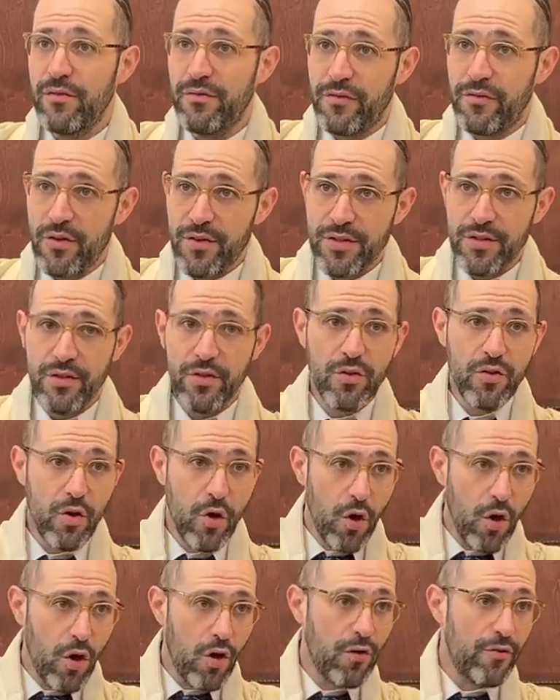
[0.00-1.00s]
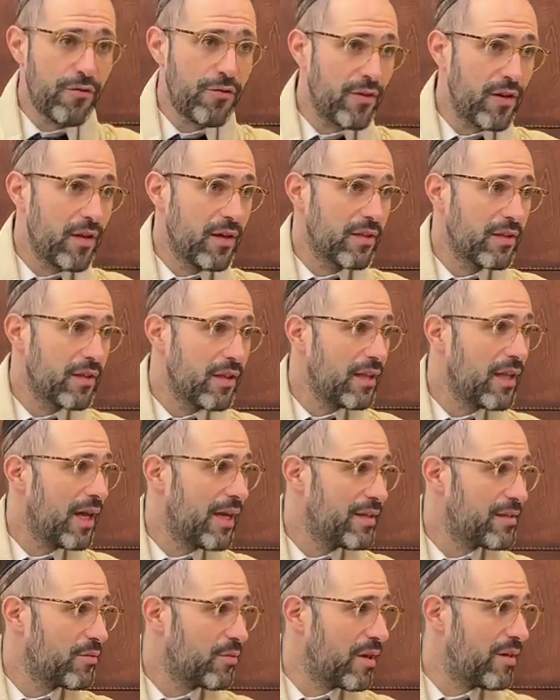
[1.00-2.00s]
First, turn off the
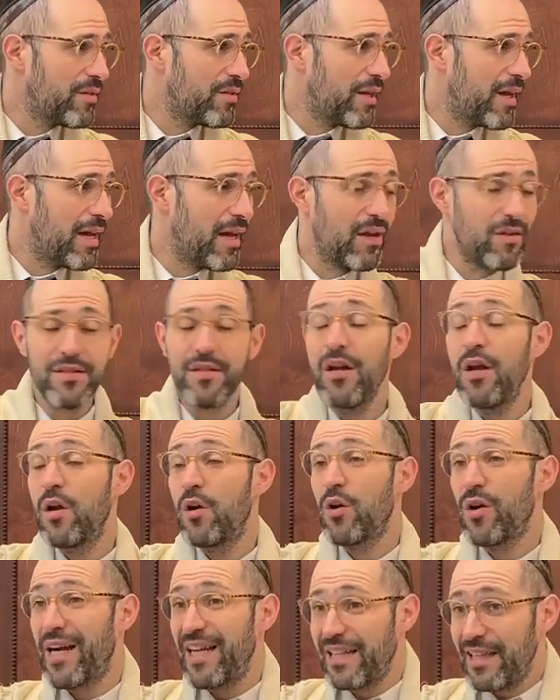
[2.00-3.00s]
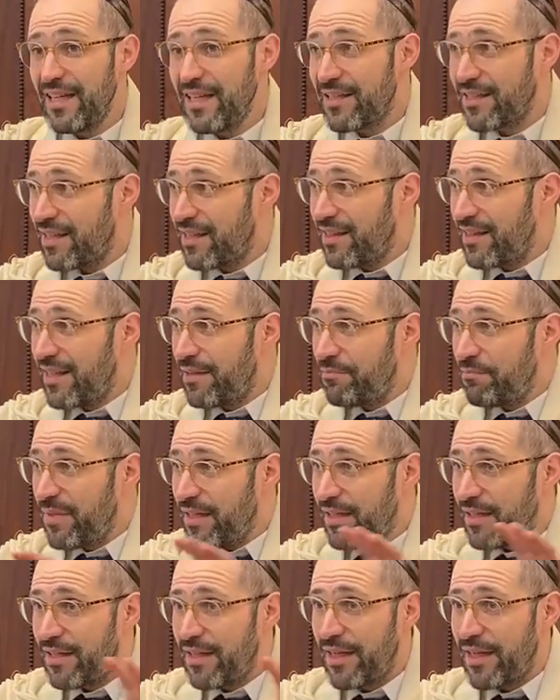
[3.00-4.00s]
lights around the house, or at least in the
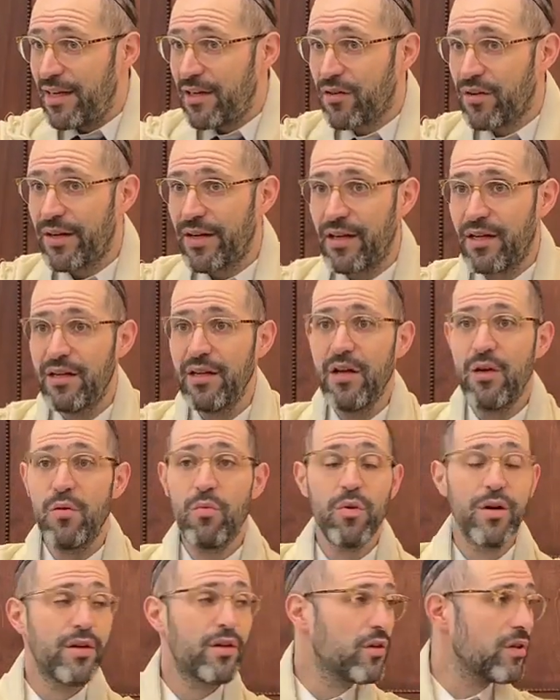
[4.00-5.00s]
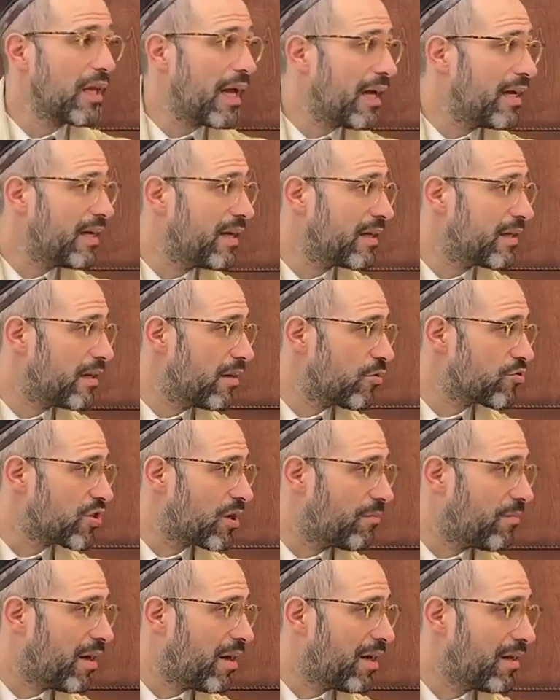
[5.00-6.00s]
immediate area where you're lighting Nerot
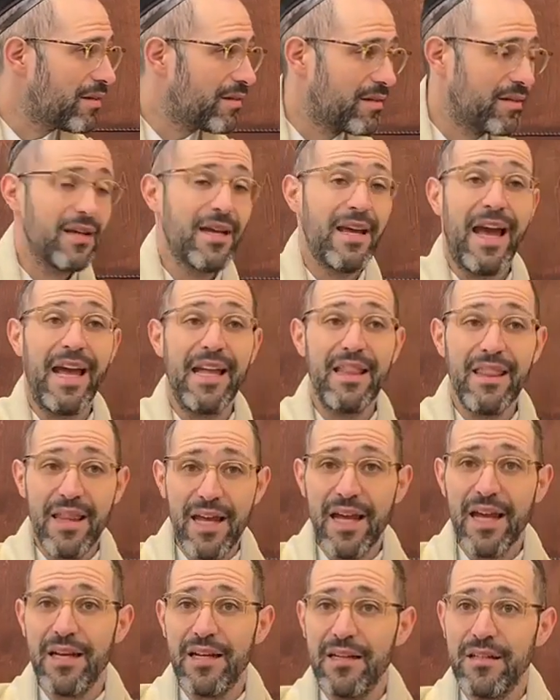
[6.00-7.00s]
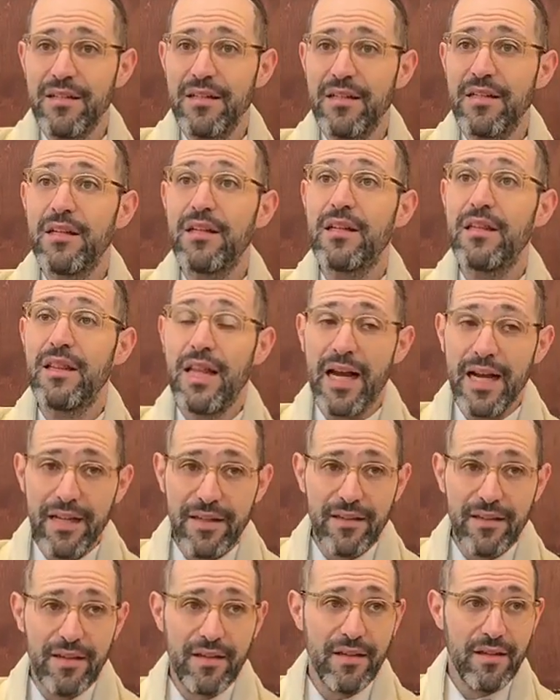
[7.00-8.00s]
Shabbat, and then
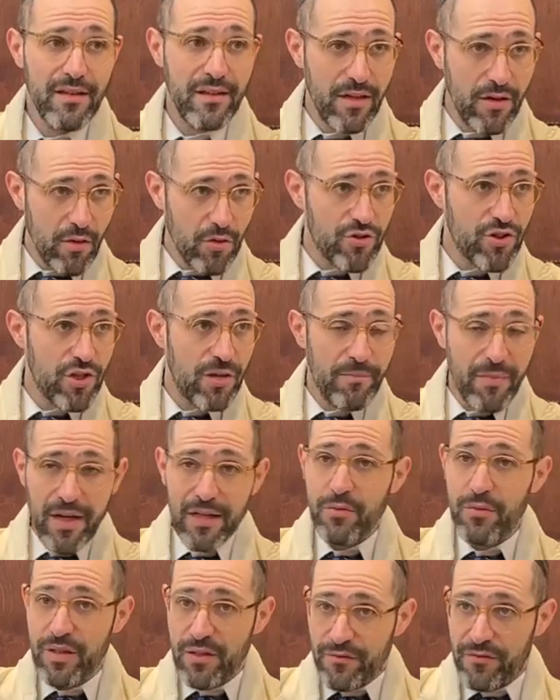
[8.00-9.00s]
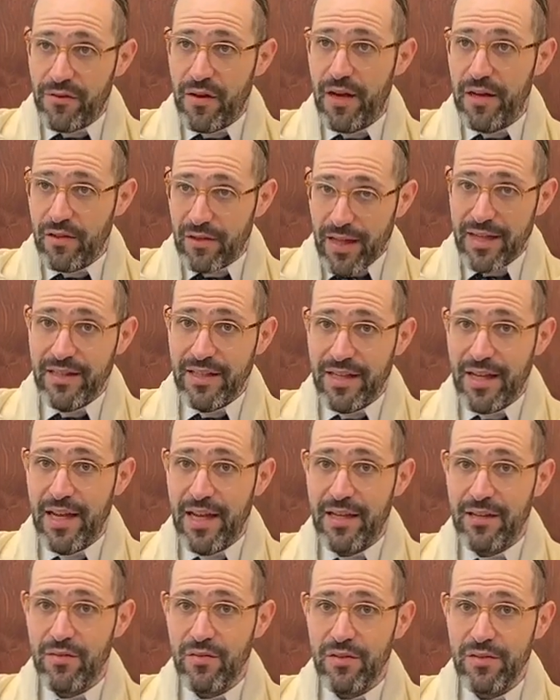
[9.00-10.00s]
light the Nerot Shabbat with the fire, light the
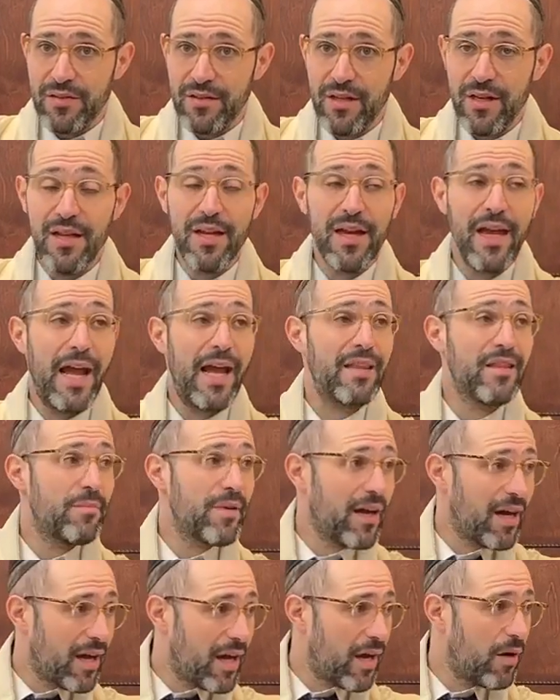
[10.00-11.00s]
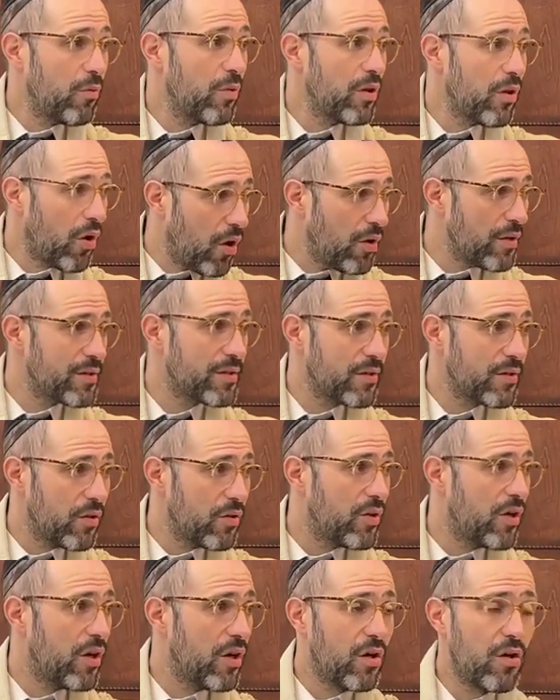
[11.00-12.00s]
candles, and the bracha will also
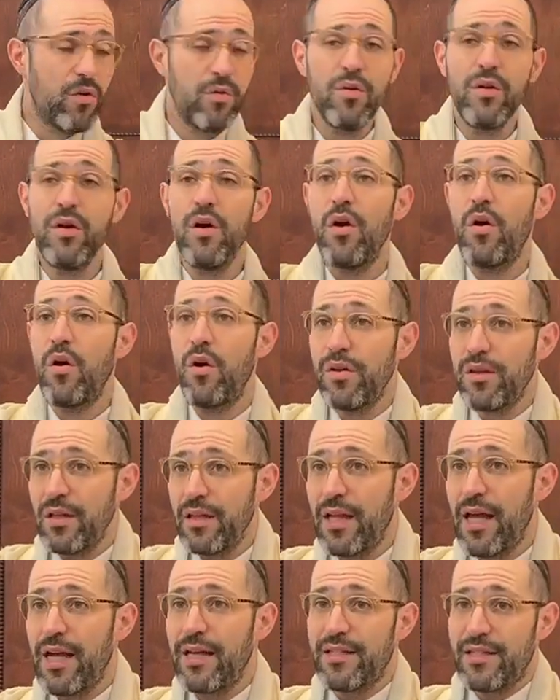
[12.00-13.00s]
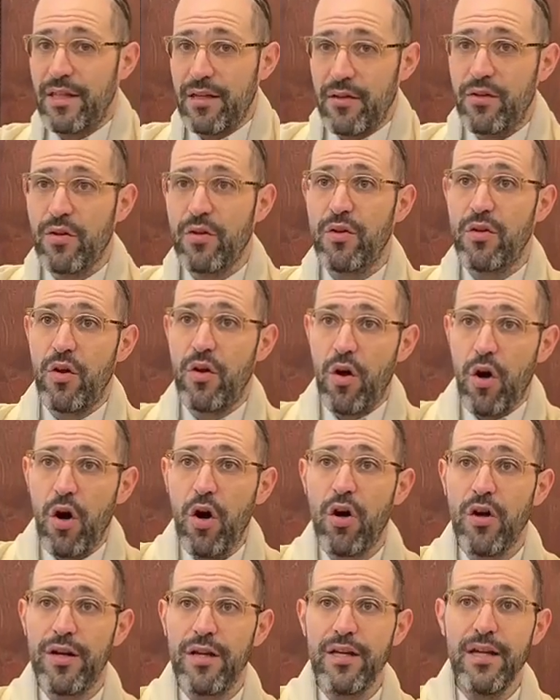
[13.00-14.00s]
go on the lights that you turn
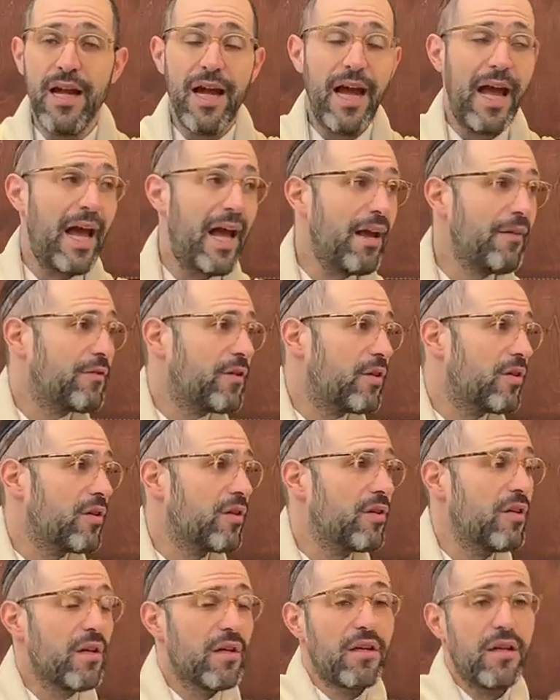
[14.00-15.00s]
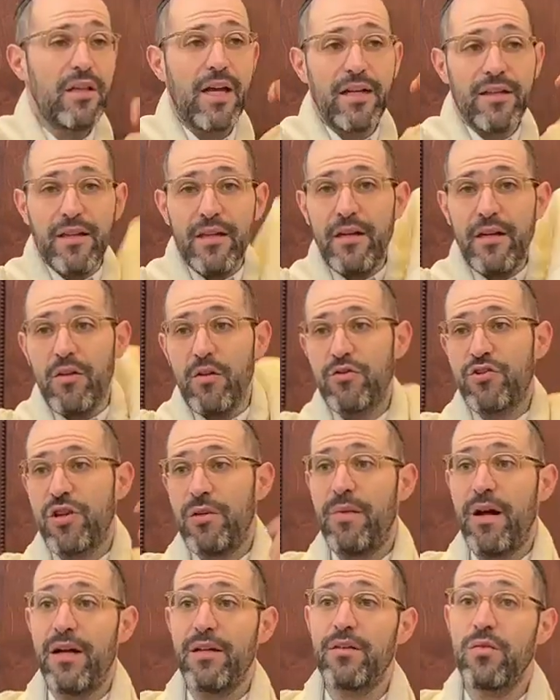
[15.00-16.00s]
on after you light the Nerot
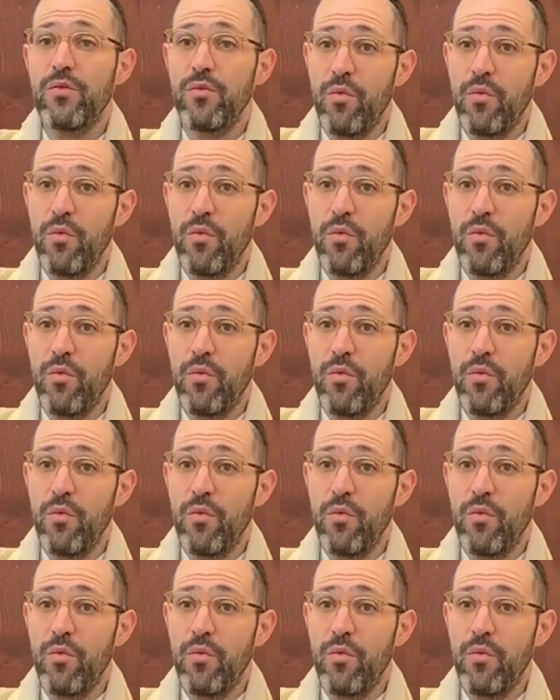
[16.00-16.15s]
Shabbat.